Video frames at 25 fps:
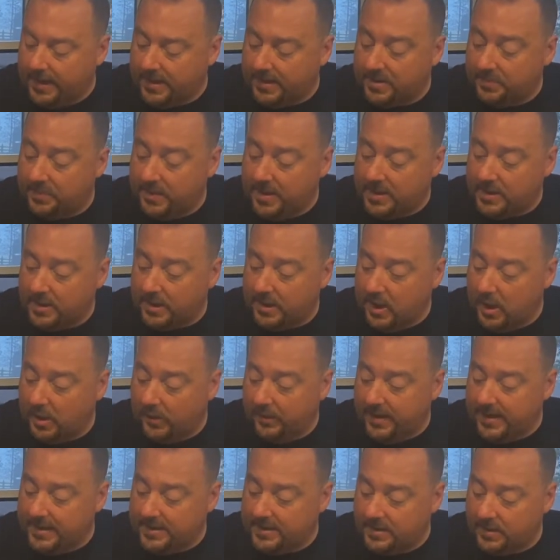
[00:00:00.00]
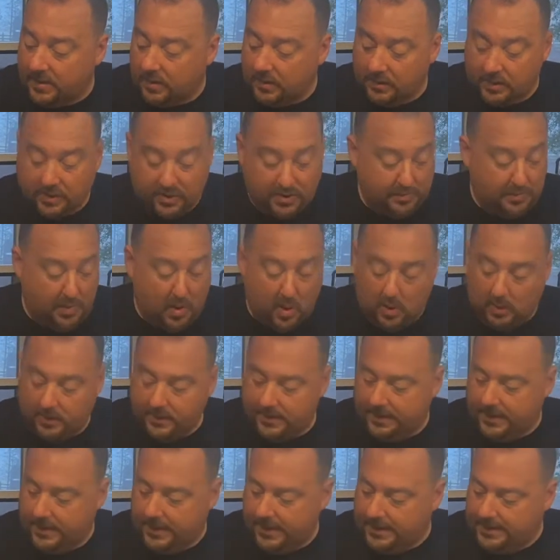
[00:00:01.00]
especially on these little small
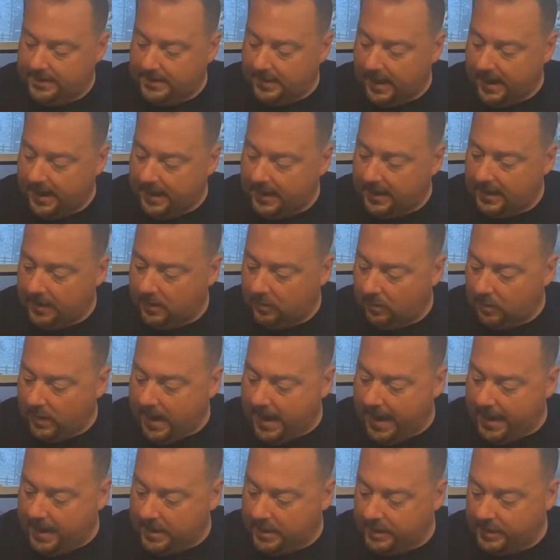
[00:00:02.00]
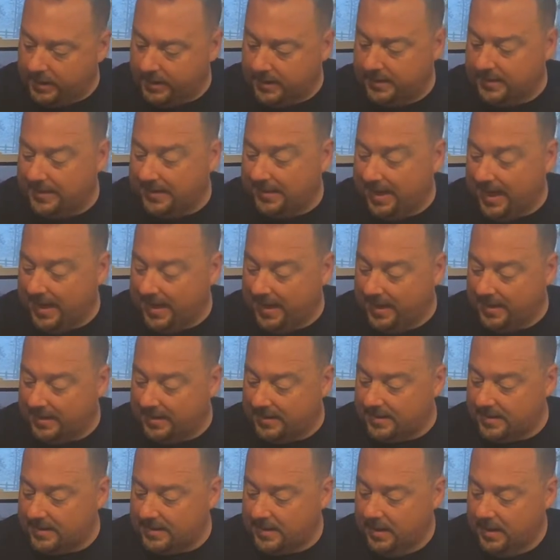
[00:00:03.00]
seeds like radishes,
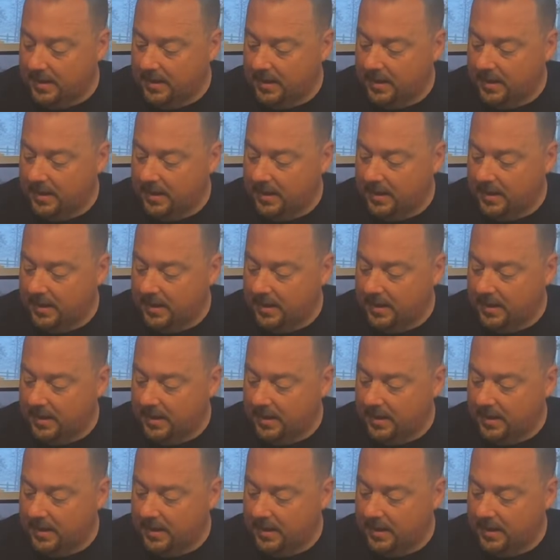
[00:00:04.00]
lettuce,